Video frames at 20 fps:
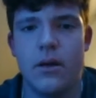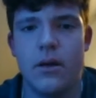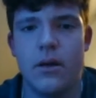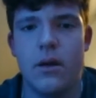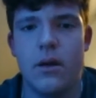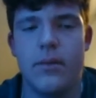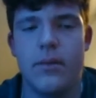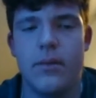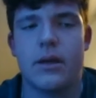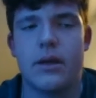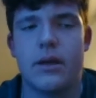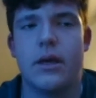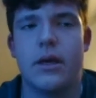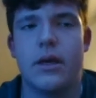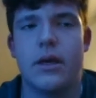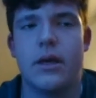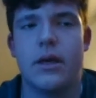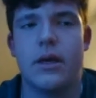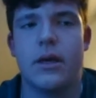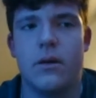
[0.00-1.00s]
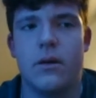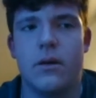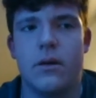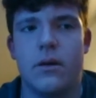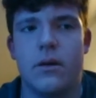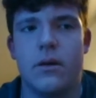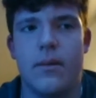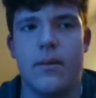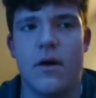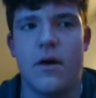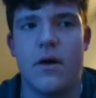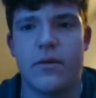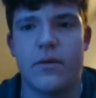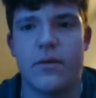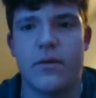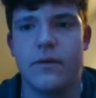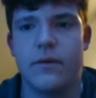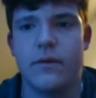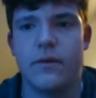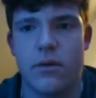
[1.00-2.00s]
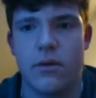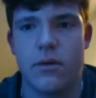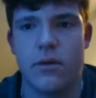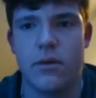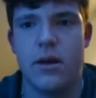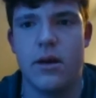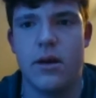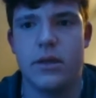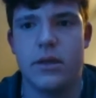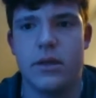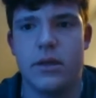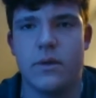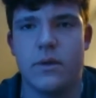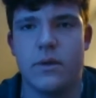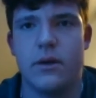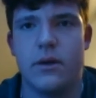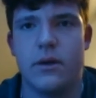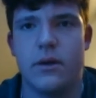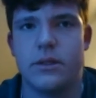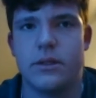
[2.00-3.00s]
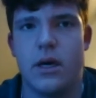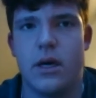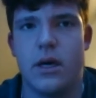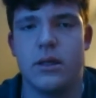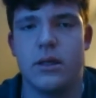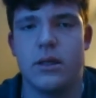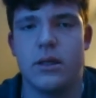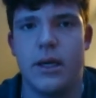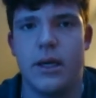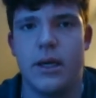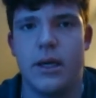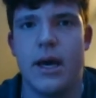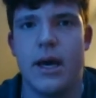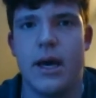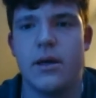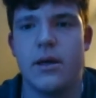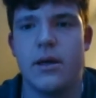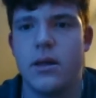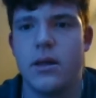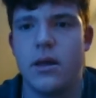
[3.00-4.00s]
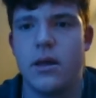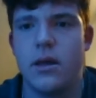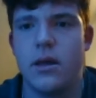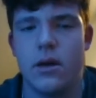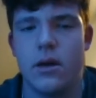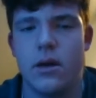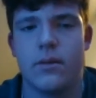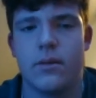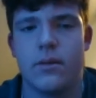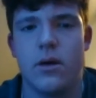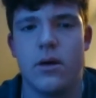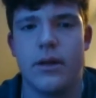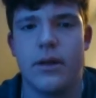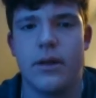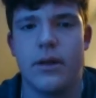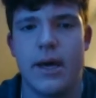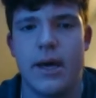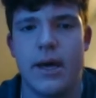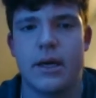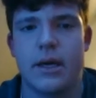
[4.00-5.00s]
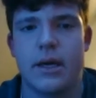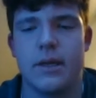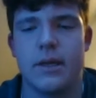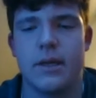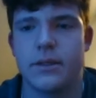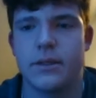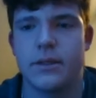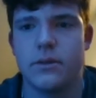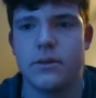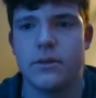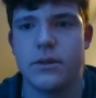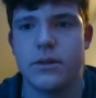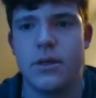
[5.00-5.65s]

Bucknell offered me a full ride, as well as Lehigh. They're both high academic schools.